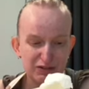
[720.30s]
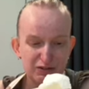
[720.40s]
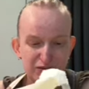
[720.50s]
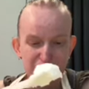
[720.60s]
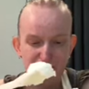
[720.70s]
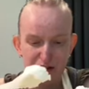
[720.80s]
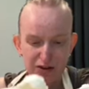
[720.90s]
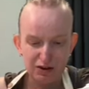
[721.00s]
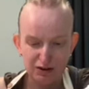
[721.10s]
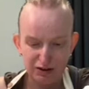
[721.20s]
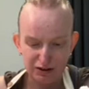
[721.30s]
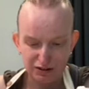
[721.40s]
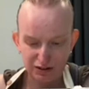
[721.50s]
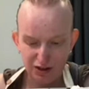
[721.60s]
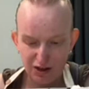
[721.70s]
Greek
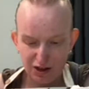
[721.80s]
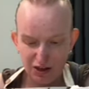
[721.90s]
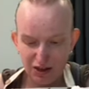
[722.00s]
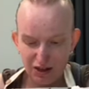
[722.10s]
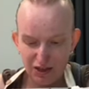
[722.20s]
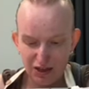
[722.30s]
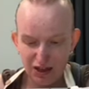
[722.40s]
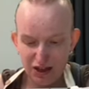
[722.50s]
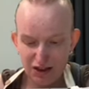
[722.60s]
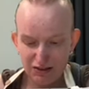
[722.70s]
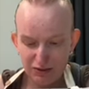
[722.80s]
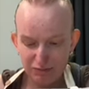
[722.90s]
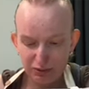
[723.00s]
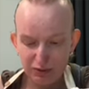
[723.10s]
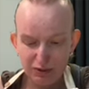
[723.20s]
yogurt. It is
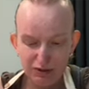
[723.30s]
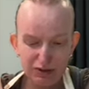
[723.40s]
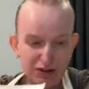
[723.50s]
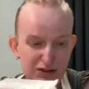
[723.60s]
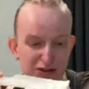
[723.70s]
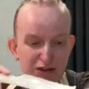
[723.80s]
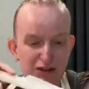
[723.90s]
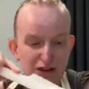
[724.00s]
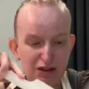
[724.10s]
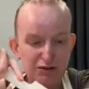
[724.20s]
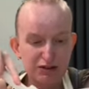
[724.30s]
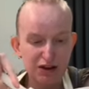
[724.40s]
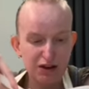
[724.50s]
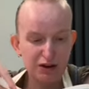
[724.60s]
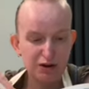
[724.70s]
important that you
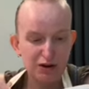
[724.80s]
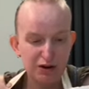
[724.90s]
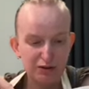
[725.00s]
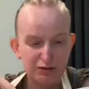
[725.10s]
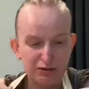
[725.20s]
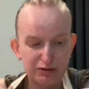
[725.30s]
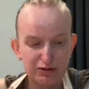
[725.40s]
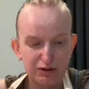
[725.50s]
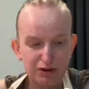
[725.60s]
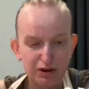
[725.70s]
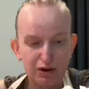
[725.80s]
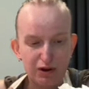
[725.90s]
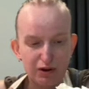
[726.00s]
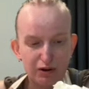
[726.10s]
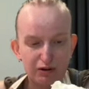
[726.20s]
take note
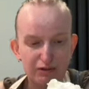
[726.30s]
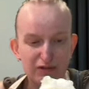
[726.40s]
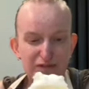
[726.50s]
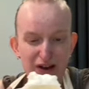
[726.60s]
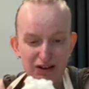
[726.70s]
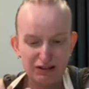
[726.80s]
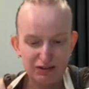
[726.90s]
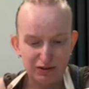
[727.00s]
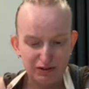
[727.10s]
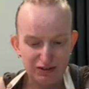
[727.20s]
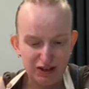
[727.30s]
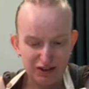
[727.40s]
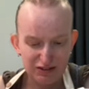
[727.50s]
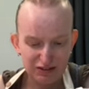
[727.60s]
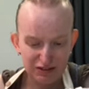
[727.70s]
of the fat
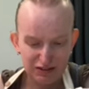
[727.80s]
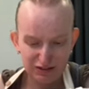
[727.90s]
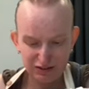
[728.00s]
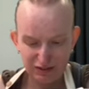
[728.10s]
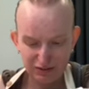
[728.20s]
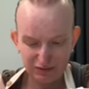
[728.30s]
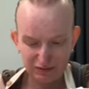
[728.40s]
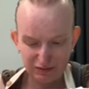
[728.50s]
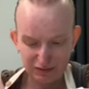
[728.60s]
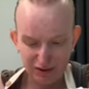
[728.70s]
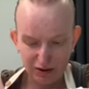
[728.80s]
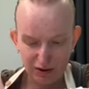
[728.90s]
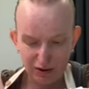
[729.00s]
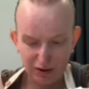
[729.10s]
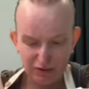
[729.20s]
contents
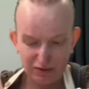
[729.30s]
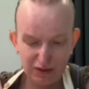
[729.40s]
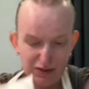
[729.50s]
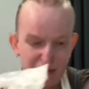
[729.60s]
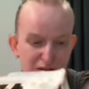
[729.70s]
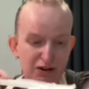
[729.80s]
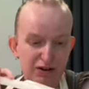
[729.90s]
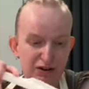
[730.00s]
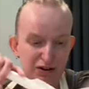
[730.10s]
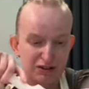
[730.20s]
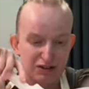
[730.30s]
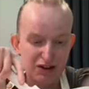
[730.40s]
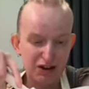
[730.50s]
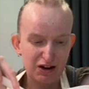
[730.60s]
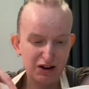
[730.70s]
of the yogurt
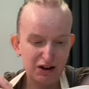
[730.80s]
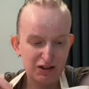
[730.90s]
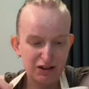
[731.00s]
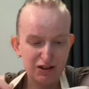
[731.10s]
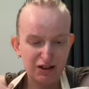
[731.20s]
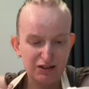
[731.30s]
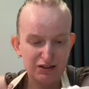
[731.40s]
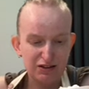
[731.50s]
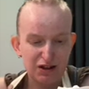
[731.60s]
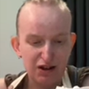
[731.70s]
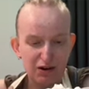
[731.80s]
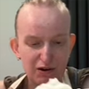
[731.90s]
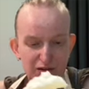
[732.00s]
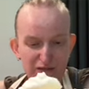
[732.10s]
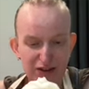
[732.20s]
in it
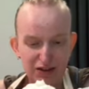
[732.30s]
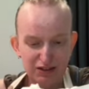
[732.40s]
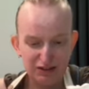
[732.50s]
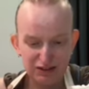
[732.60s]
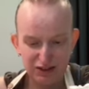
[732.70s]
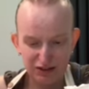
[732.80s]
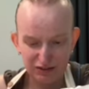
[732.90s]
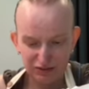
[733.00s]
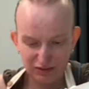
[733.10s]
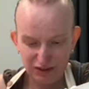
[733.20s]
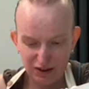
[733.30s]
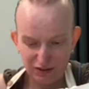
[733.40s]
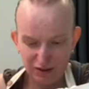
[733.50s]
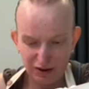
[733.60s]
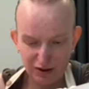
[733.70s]
and of itself.
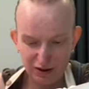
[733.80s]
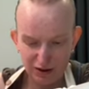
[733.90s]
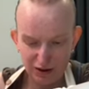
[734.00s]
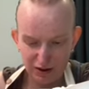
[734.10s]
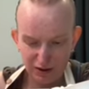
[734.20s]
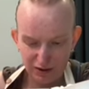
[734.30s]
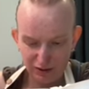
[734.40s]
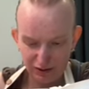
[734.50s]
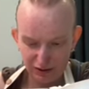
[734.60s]
There we go.